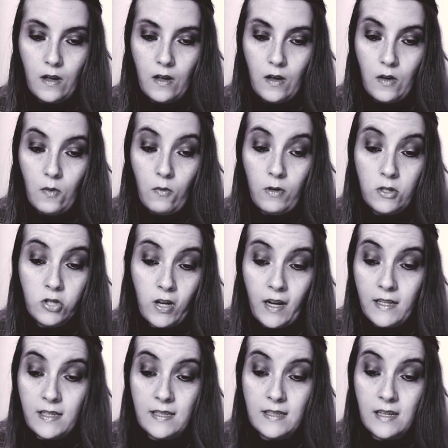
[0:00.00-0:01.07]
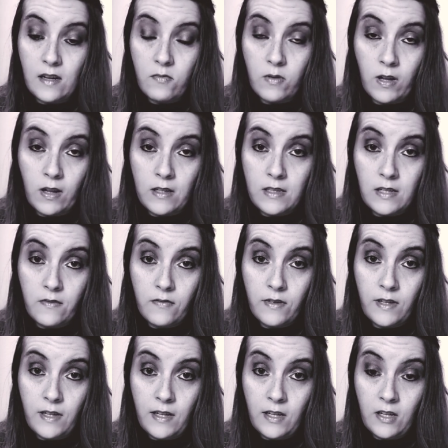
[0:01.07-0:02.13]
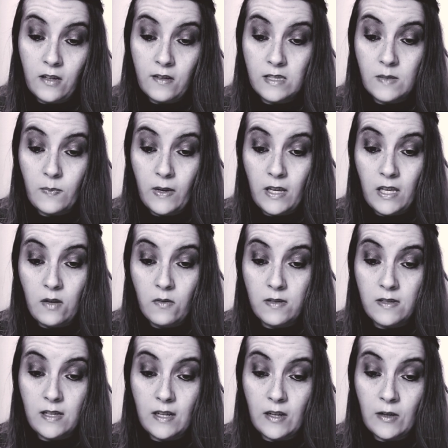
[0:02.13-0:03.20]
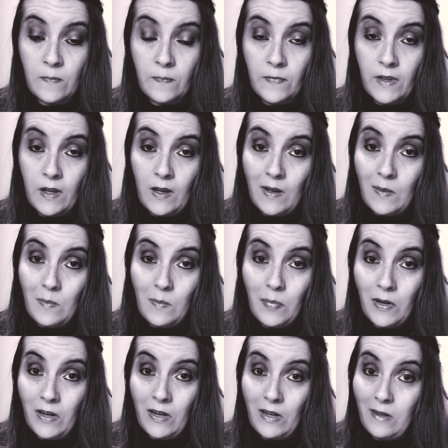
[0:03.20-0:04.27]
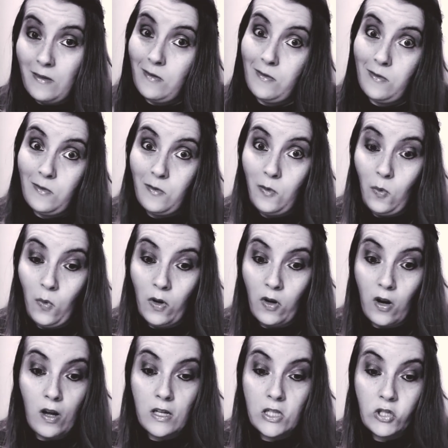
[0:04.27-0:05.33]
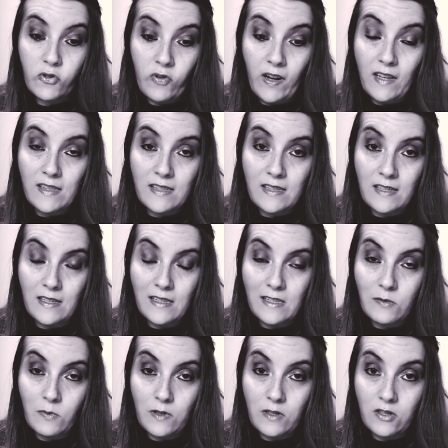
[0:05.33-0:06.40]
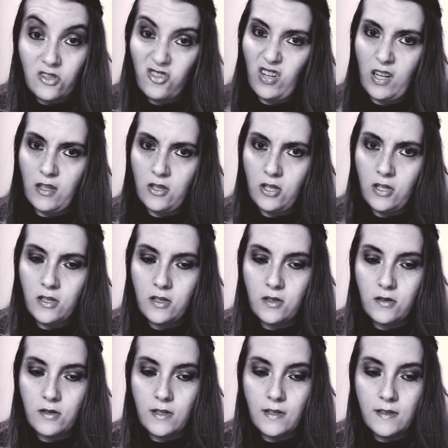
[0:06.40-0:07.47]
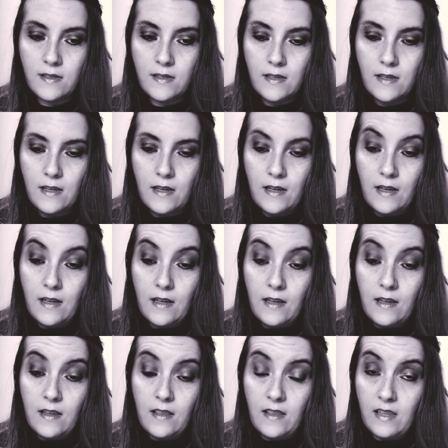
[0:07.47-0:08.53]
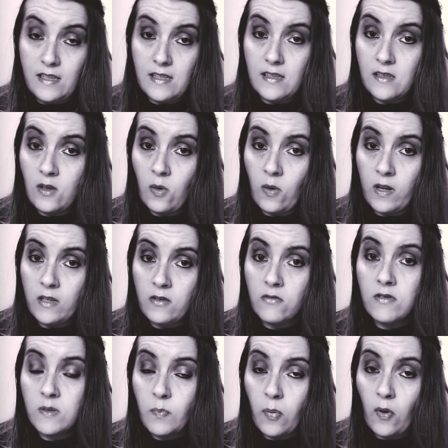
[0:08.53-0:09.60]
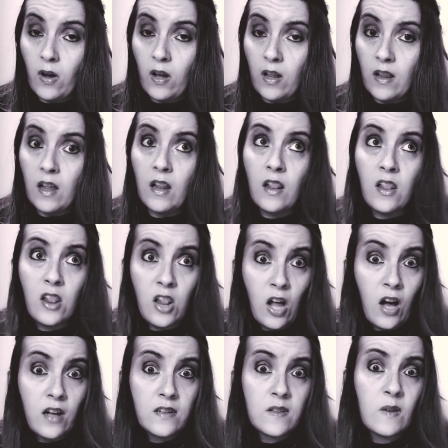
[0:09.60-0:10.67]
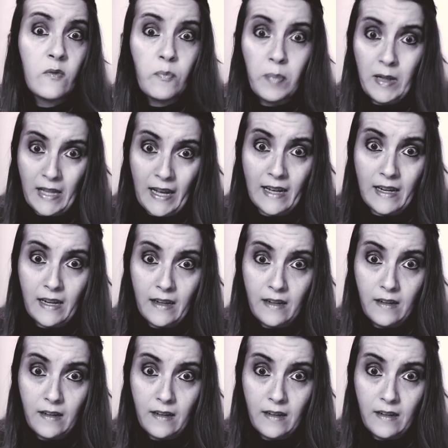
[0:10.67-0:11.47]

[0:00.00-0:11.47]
We try to stay relatively inconspicuous here, but we're all transients with strange histories. This is going to spoil a lot of planning."